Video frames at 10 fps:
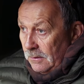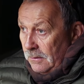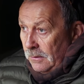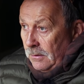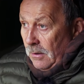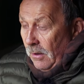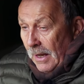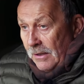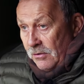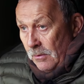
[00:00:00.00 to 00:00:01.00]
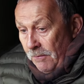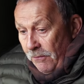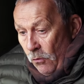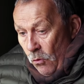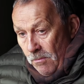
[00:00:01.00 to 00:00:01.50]
I had to
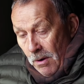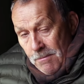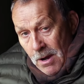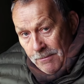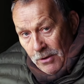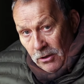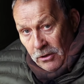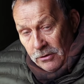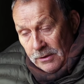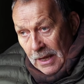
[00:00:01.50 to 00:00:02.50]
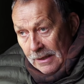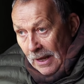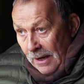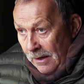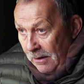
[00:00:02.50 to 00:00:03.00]
inform my mum that I couldn't get
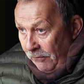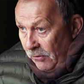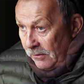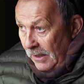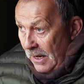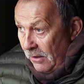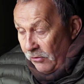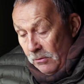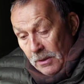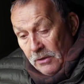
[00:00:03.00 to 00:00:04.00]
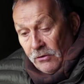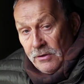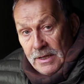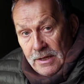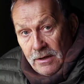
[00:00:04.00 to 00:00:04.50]
down there for a day or two because I
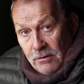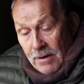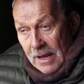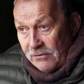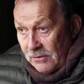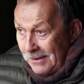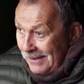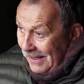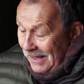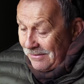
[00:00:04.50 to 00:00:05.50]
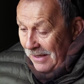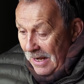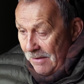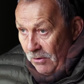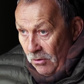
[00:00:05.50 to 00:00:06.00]
needed a rest. It's a
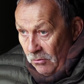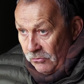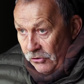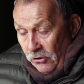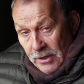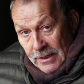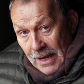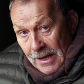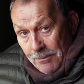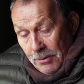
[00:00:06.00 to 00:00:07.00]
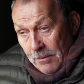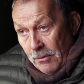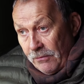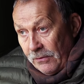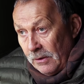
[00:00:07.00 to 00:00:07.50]
hell of a long journey down to
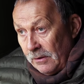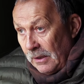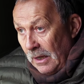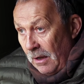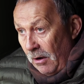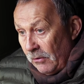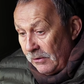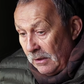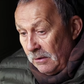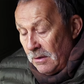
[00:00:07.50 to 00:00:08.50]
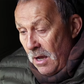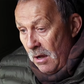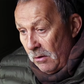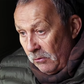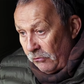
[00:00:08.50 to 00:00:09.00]
Plymouth, and uh, I didn't
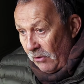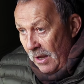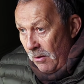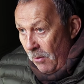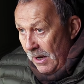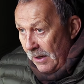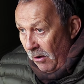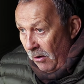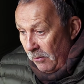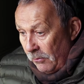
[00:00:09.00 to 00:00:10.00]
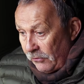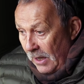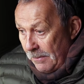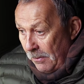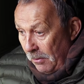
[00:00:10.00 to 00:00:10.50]
know straight away that I was
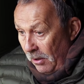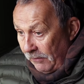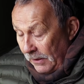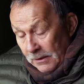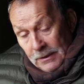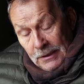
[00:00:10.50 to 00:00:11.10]
capable of it.